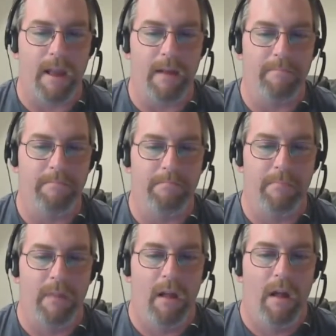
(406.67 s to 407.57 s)
Yeah.
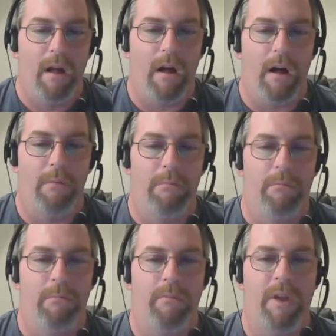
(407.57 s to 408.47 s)

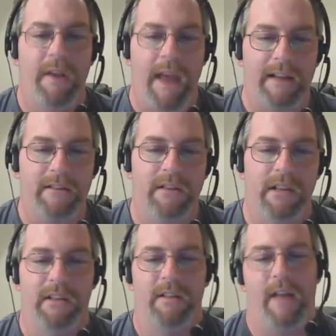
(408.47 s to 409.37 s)
The
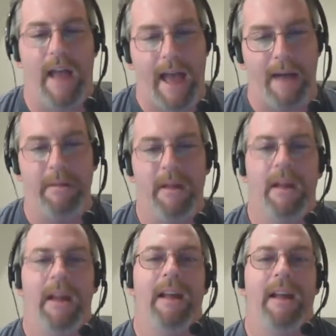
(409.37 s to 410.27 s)
next app,
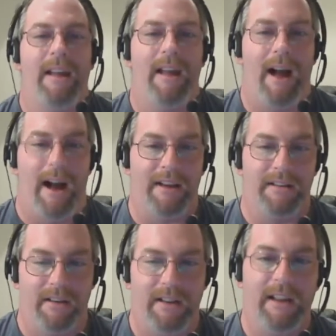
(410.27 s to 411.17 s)

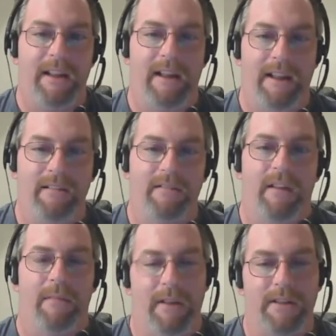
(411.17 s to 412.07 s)
honestly,
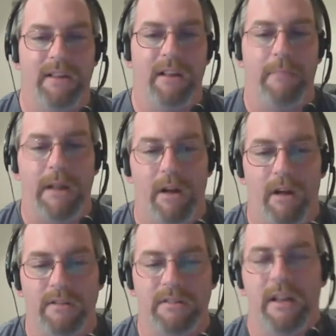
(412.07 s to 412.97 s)
is I'm listing
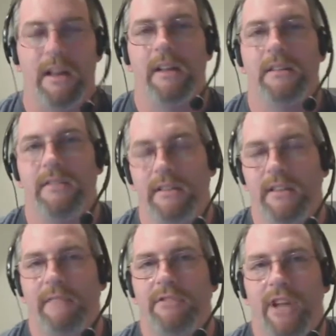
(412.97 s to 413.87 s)
because
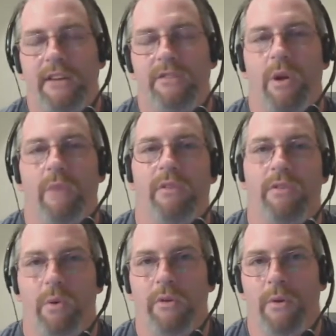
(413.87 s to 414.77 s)
since I've changed over
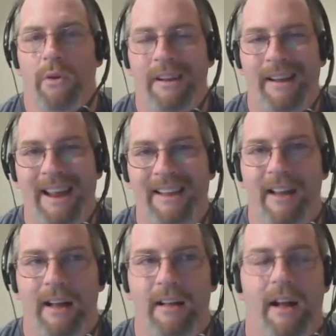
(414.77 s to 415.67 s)

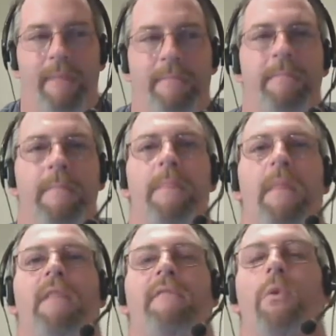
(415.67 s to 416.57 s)
DoorDoorGeek.com,
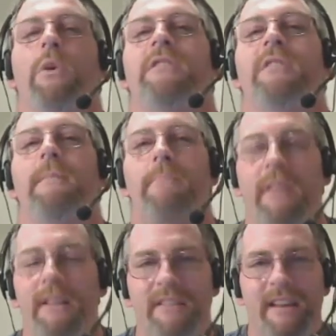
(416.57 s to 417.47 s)
for
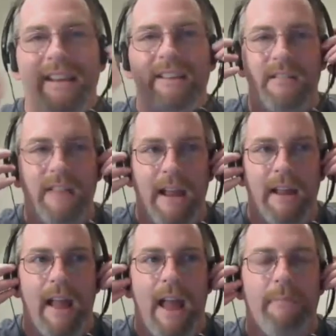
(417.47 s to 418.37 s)
simplicity's
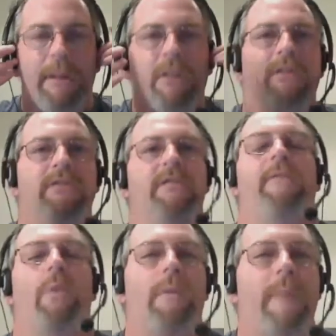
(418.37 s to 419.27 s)
sake, and because the
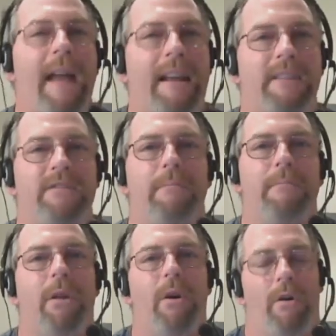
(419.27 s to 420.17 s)
format is a
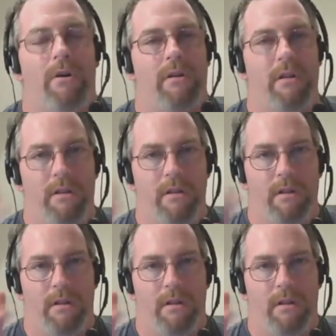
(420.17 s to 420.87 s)
blog,